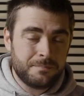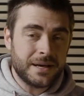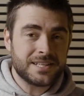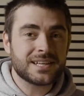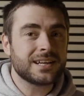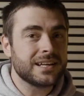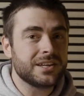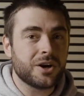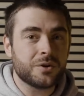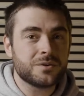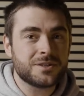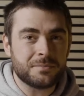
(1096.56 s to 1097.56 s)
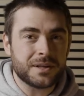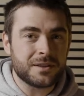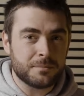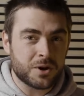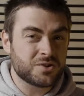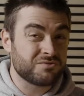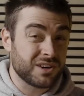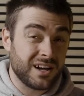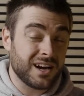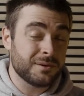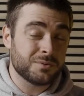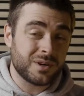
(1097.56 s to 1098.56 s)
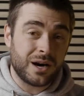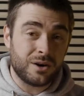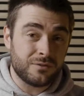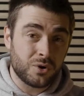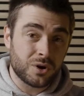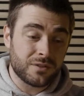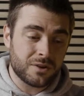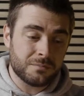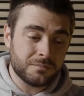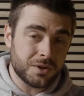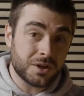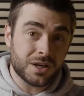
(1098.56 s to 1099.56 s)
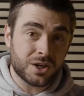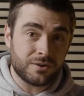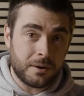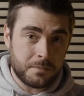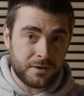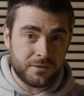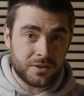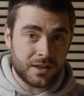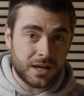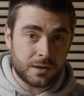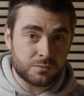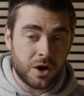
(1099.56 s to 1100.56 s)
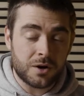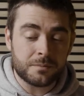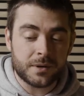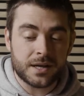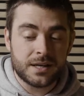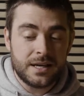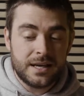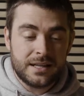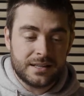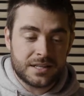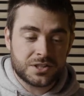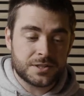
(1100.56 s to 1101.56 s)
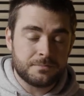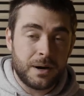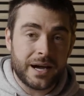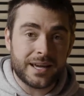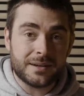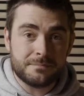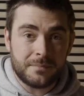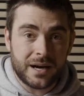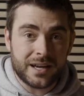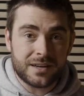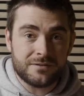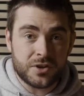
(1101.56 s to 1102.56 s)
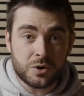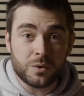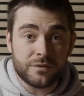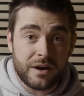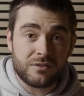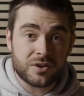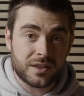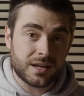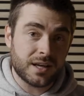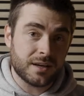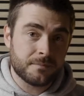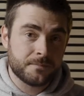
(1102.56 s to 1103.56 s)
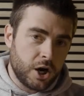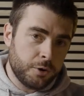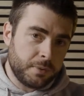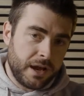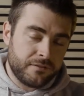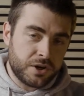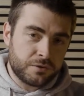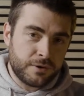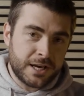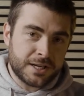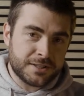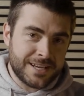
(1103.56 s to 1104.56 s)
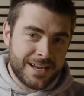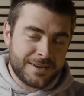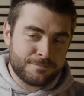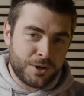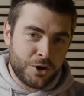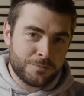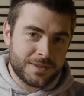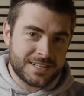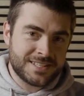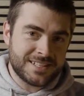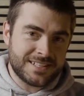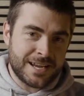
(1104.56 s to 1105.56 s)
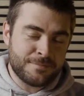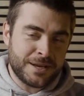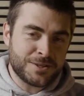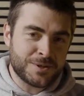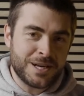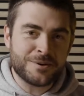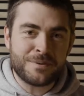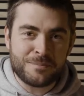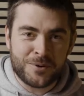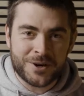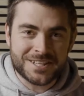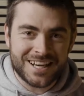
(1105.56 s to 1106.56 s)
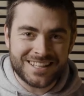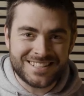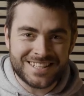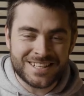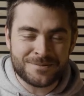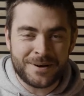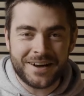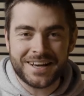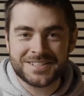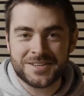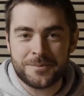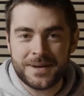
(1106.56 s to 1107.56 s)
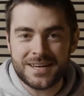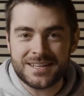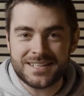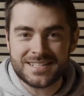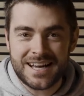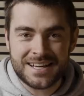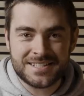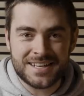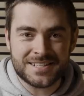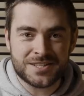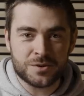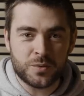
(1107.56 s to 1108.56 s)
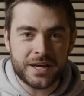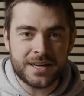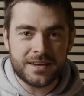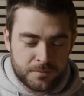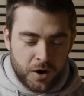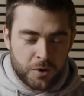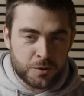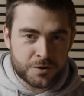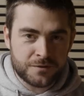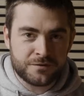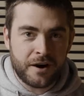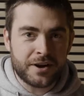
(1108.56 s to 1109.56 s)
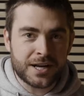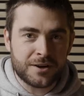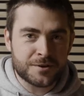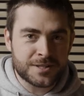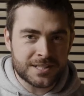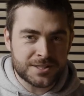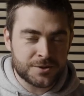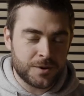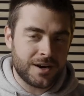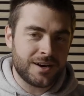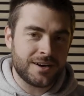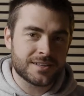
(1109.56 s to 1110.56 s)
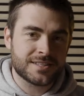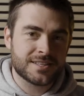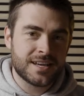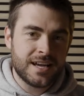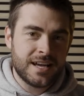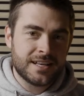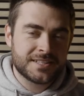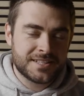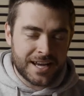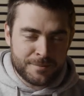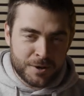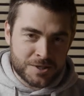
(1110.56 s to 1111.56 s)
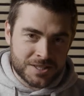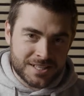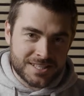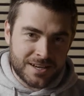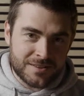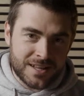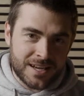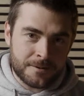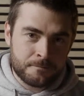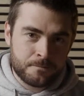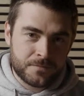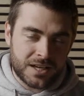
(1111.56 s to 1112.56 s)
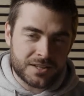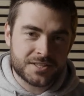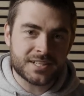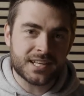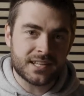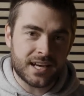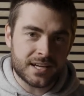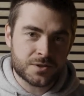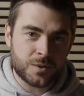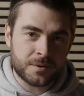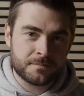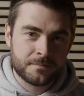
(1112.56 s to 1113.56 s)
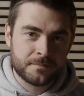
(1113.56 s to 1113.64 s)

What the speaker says: basically known to be the most reliable out of all of them. You can correct me if you think I'm wrong, but that's just my view of everything here. I hope you're having a really good day. I hope this day made you a little bit more excited about XRP and these assets that we hold very closely to our hearts. Stay emotionless out there, and I'll see you in the next one.